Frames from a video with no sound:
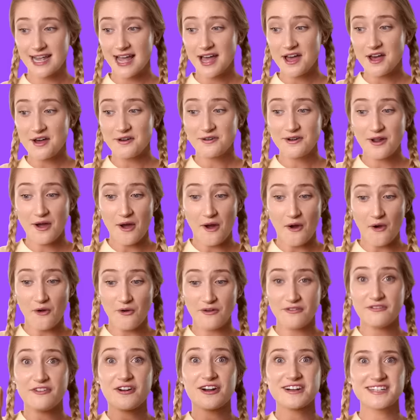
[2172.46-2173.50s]
Down,
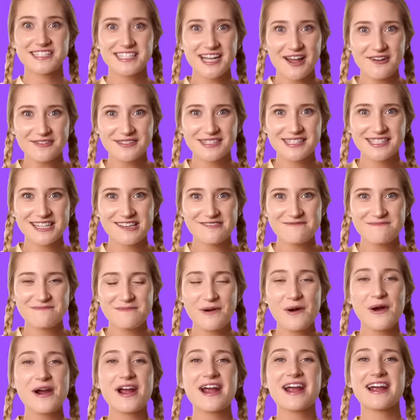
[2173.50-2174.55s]
over, down
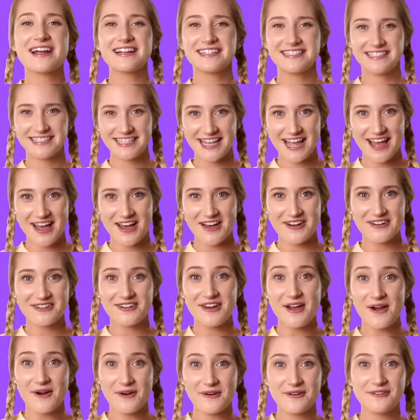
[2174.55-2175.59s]
some more.
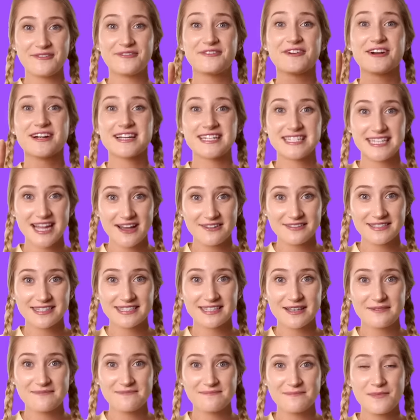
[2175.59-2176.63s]
Down, over,
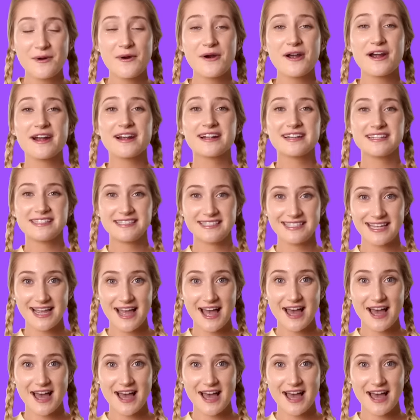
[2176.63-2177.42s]
down some more.